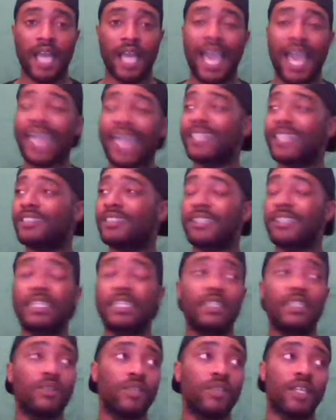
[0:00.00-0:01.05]
I ain't
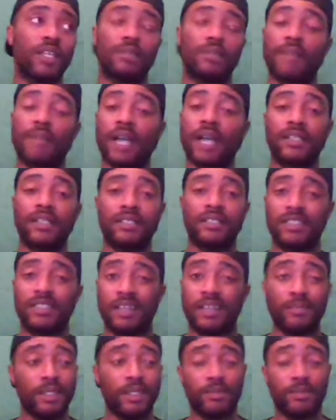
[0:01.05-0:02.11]
seen no nigga in my hood, and
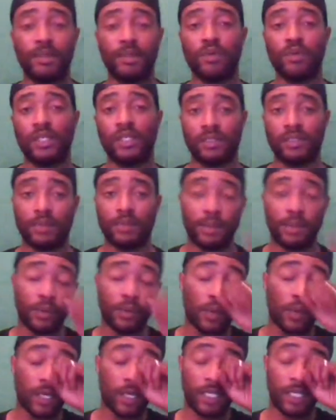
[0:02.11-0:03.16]
I'm in the Midwest. I'm in
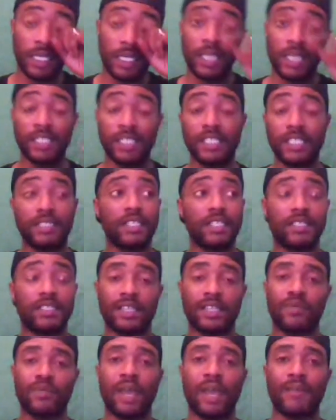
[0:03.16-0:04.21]
Milwaukee. These niggas
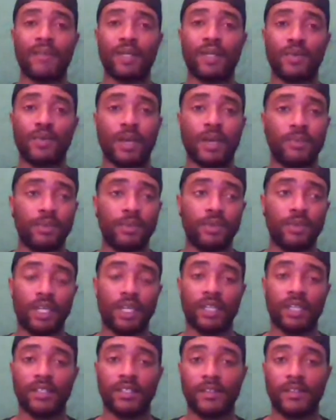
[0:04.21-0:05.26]
ain't robbing no white people,
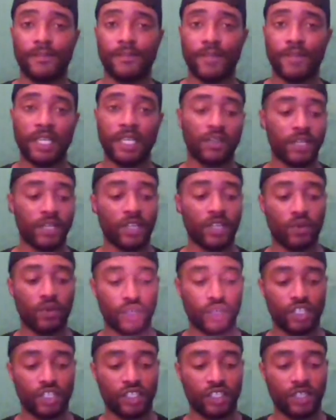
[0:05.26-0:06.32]
gang. They know they
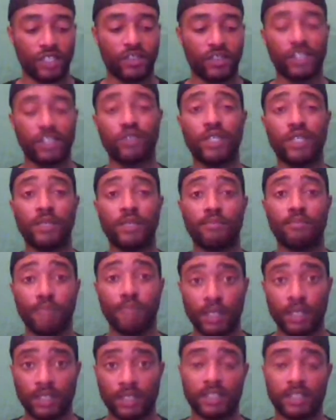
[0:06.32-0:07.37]
going to jail, nigga. You getting
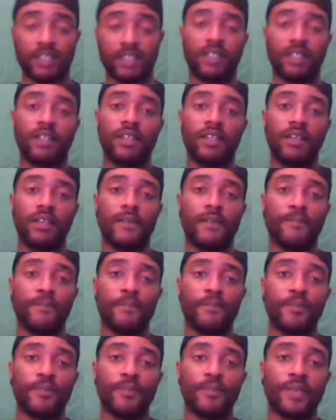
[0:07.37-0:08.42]
booked.
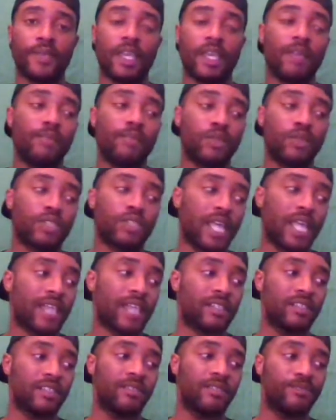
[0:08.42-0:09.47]
And most
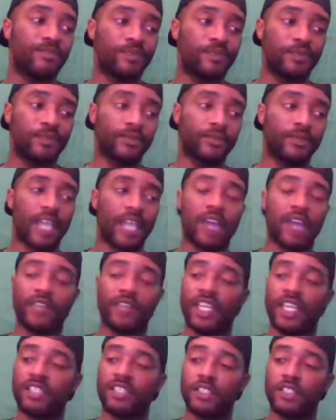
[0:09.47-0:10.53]
likely,
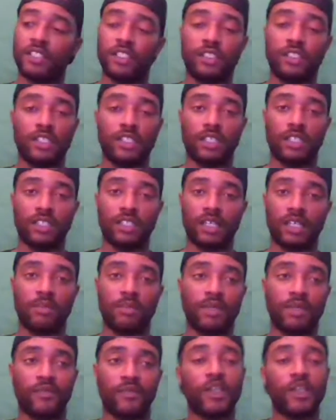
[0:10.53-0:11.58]
nowadays, these young
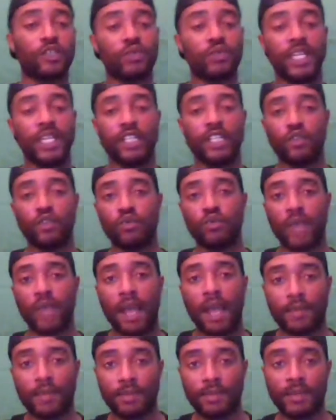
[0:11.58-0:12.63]
dumb motherfuckers, when they do
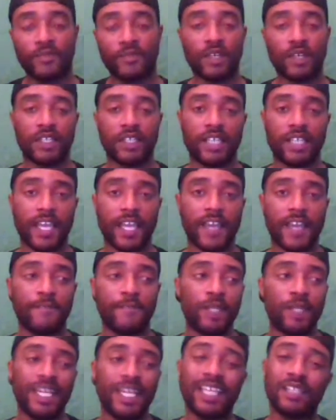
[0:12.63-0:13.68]
rob a motherfucker,
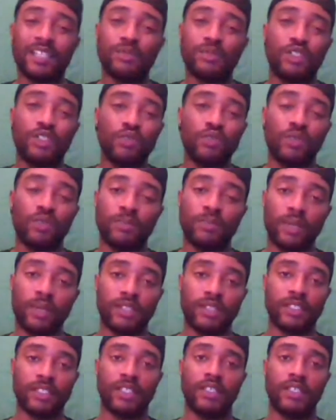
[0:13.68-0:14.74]
gang, they end up shooting a
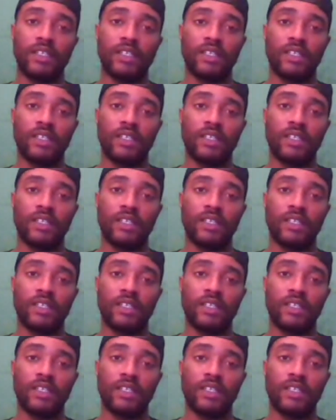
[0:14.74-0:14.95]
person.